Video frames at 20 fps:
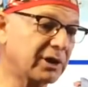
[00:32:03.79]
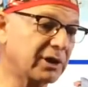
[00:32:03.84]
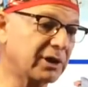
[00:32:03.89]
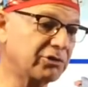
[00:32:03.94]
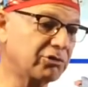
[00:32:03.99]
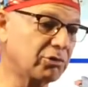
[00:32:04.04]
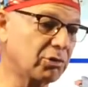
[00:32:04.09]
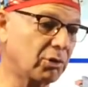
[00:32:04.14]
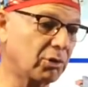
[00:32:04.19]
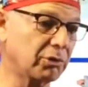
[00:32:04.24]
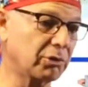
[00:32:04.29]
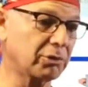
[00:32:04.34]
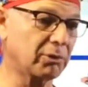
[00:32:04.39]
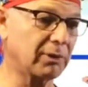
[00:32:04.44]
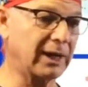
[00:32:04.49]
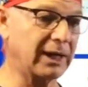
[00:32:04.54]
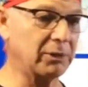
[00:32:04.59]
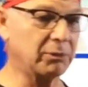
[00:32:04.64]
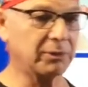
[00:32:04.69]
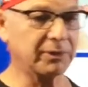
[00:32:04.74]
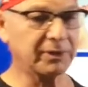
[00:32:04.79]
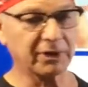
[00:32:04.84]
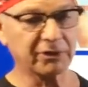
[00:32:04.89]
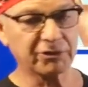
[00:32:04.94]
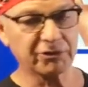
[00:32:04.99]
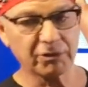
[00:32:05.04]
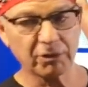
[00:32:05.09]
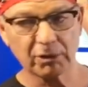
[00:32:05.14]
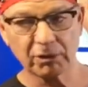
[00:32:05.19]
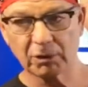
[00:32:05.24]
Even though the
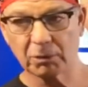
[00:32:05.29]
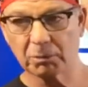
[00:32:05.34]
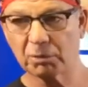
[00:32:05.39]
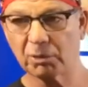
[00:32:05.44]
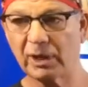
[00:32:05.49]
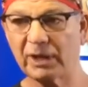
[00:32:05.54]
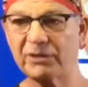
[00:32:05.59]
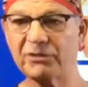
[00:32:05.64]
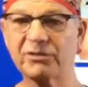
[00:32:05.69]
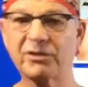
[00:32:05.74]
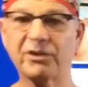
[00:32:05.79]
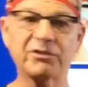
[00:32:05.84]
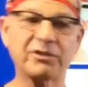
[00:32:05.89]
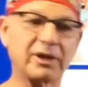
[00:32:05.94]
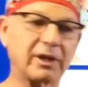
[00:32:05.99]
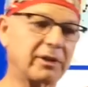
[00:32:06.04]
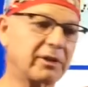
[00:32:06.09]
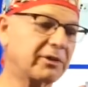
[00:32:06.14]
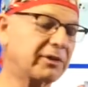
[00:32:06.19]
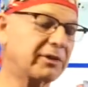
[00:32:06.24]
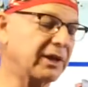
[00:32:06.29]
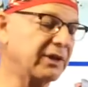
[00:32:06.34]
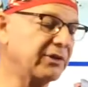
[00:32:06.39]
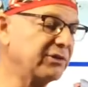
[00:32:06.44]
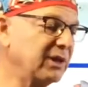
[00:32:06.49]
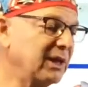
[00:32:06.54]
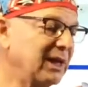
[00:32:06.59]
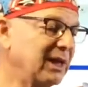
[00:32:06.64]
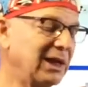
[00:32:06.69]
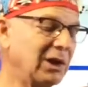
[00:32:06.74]
mechanism wasn't great,
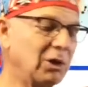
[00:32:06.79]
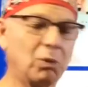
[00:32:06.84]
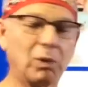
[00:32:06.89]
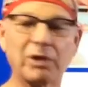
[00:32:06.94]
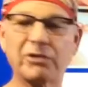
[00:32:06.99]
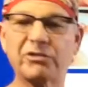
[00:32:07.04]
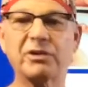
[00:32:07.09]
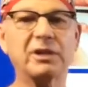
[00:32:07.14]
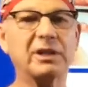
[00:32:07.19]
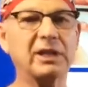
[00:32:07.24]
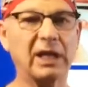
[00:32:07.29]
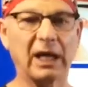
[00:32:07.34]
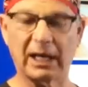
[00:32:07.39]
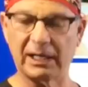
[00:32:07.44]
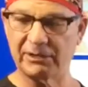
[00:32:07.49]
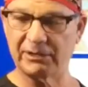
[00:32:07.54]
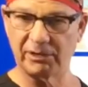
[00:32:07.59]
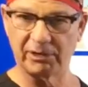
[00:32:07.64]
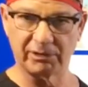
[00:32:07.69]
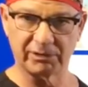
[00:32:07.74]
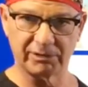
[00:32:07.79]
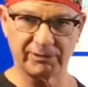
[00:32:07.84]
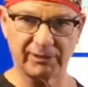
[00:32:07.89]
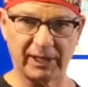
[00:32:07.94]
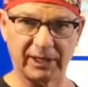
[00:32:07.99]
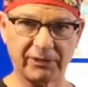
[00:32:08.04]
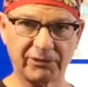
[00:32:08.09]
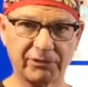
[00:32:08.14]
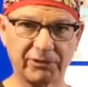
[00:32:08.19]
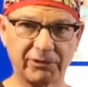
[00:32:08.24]
the big step is that it
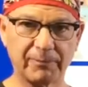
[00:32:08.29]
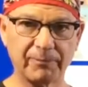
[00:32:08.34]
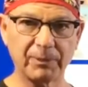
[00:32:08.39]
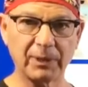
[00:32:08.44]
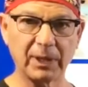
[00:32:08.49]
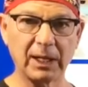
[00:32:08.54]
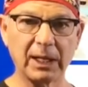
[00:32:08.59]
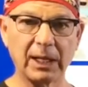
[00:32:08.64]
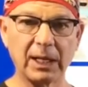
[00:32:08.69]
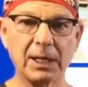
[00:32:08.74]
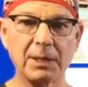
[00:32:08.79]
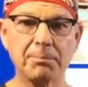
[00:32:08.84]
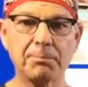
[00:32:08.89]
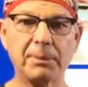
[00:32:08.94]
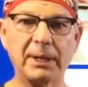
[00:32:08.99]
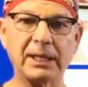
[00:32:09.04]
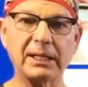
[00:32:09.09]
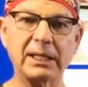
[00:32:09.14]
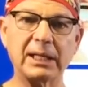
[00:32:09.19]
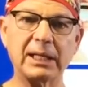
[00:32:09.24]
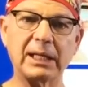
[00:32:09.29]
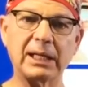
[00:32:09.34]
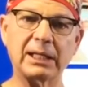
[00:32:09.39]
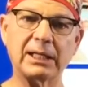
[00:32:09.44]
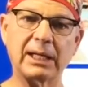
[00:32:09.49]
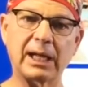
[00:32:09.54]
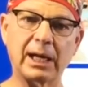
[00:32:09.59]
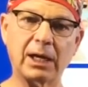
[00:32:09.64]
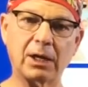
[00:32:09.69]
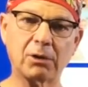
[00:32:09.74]
got FDA approved. It
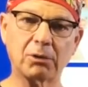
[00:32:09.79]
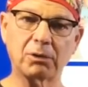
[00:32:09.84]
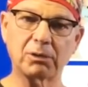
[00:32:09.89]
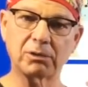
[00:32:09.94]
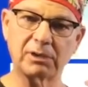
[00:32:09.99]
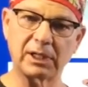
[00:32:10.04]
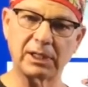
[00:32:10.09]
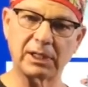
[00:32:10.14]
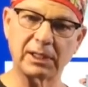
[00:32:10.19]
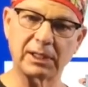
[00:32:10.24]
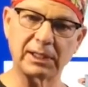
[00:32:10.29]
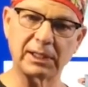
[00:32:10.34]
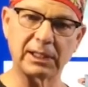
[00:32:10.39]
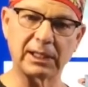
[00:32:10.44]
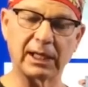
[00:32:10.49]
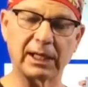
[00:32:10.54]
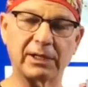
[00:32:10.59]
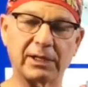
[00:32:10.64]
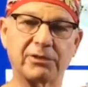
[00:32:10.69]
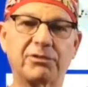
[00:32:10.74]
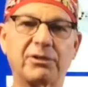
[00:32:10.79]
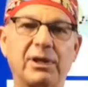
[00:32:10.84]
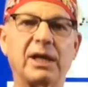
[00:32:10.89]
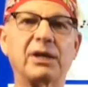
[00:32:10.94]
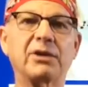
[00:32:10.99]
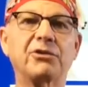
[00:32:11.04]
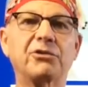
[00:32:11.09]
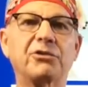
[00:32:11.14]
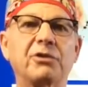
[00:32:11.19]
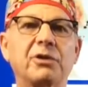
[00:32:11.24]
opened the floodgates for other
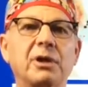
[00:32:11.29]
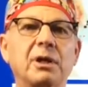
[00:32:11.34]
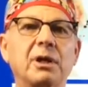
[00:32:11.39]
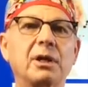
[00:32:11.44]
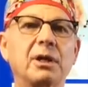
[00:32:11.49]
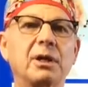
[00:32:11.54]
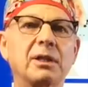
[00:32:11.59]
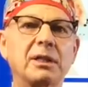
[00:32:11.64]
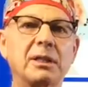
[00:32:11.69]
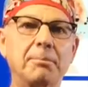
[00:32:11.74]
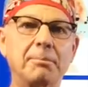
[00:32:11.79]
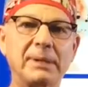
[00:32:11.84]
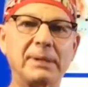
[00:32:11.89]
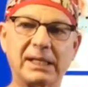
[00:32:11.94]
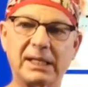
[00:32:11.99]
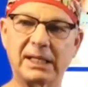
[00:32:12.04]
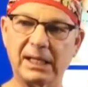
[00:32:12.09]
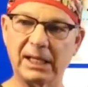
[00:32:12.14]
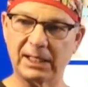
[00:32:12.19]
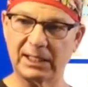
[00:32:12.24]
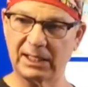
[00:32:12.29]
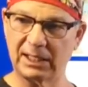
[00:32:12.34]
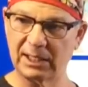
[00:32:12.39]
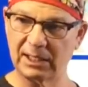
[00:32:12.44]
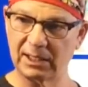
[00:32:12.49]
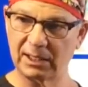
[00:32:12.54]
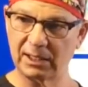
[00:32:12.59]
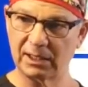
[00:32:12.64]
devices to get FDA approved.